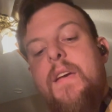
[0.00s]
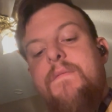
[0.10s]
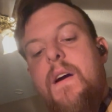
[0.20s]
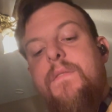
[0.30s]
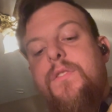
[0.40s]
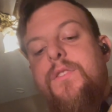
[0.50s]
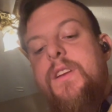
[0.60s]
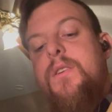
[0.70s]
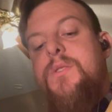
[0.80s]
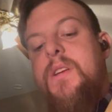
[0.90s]
500
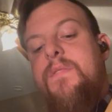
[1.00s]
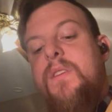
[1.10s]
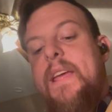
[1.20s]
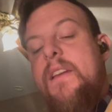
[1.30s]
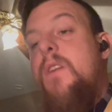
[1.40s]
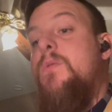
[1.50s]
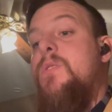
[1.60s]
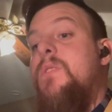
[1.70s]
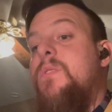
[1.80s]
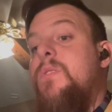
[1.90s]
years after he had other
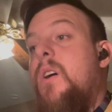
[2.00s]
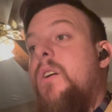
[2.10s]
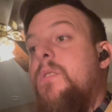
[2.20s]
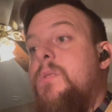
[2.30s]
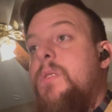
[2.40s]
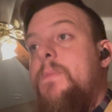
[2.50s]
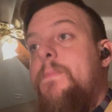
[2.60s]
sons and daughters.